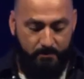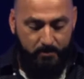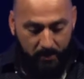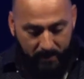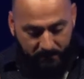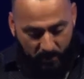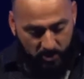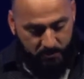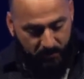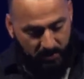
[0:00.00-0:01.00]
Put me
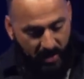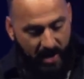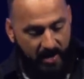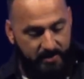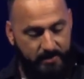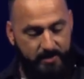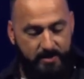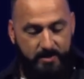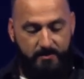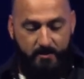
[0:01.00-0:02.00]
first, put God
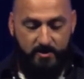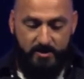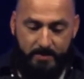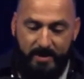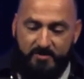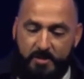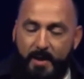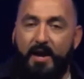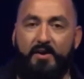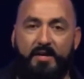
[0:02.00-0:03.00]
first, let me give you some
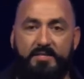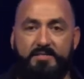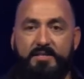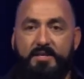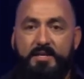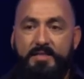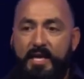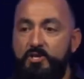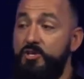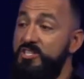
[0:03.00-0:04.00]
areas
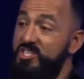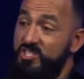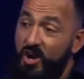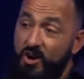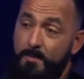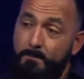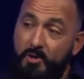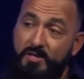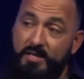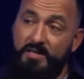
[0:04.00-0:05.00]
that you can start
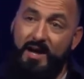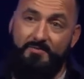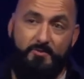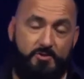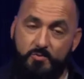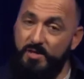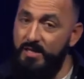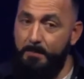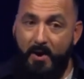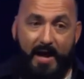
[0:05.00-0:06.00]
putting God first,
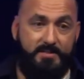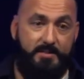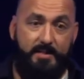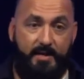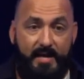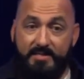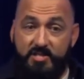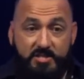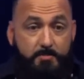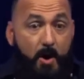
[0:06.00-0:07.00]
really practically. Again,
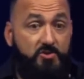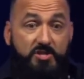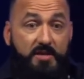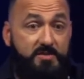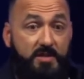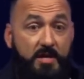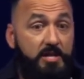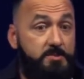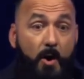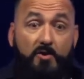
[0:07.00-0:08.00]
just small shifts,
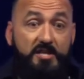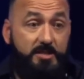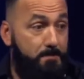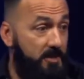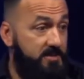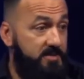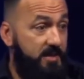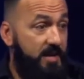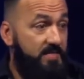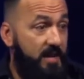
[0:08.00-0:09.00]
small disciplines
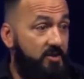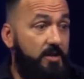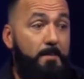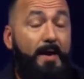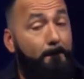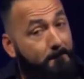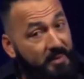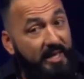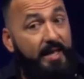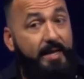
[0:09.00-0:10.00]
that are going to make a
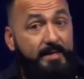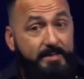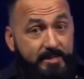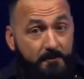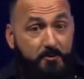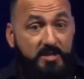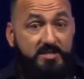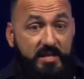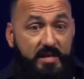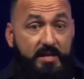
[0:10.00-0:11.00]
big
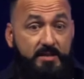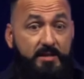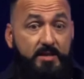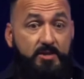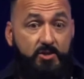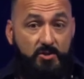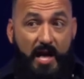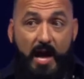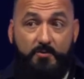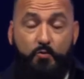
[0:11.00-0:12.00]
difference in your
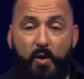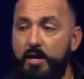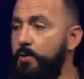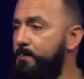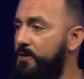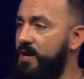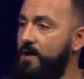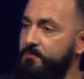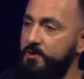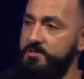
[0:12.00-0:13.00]
life. Where do we put
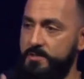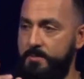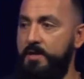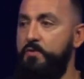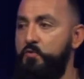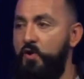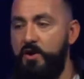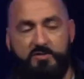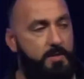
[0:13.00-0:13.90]
God first? Let me give you a few areas.